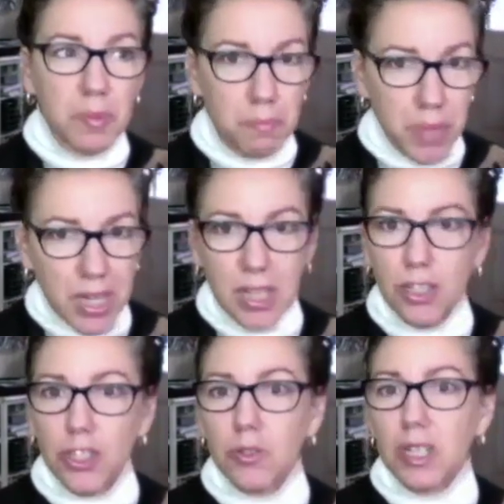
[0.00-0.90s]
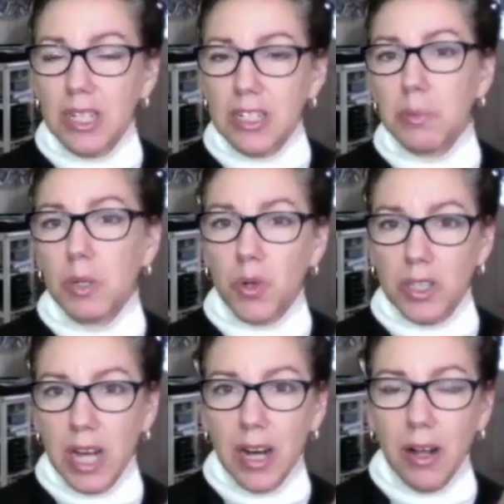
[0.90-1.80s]
big issue that needs to be worked
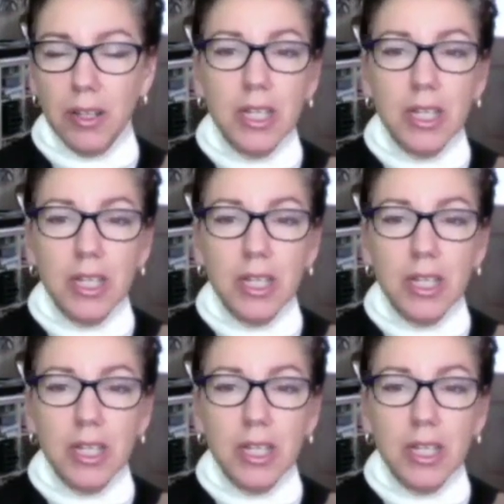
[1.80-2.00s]
out,